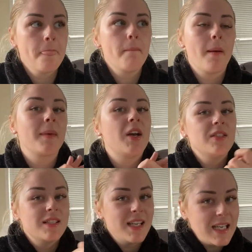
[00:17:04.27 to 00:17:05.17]
but because
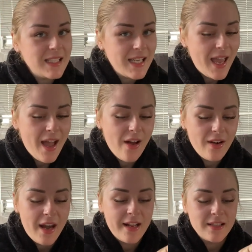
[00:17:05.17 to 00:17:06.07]
it's in town
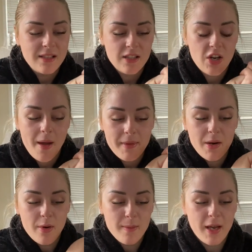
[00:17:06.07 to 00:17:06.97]
and it's the time that I
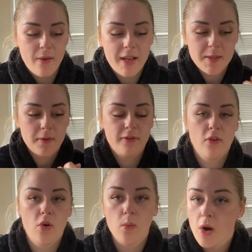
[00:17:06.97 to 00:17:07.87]
want to be going is
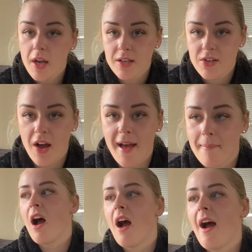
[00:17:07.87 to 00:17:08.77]
before work time,